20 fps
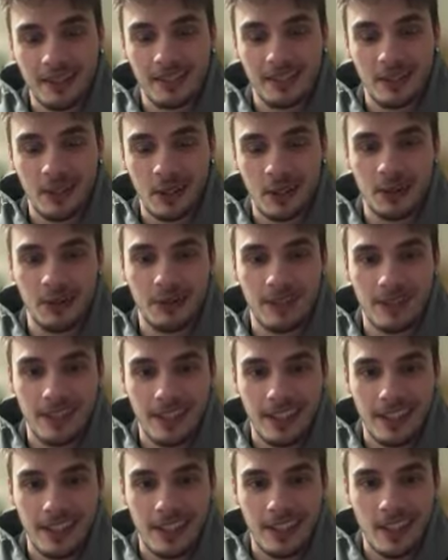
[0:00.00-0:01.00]
So
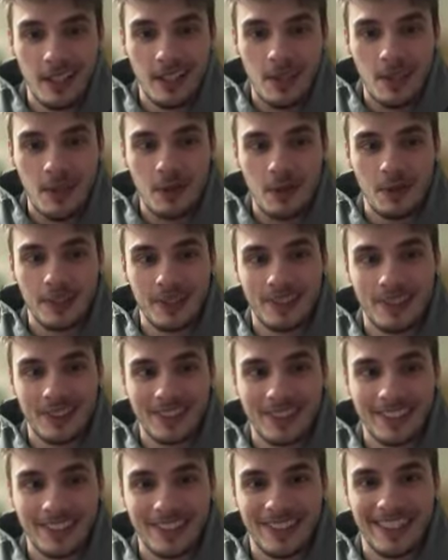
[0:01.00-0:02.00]
we're just going
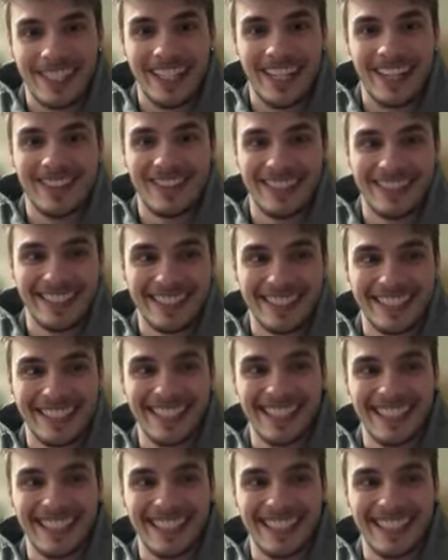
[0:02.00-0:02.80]
to see what happens.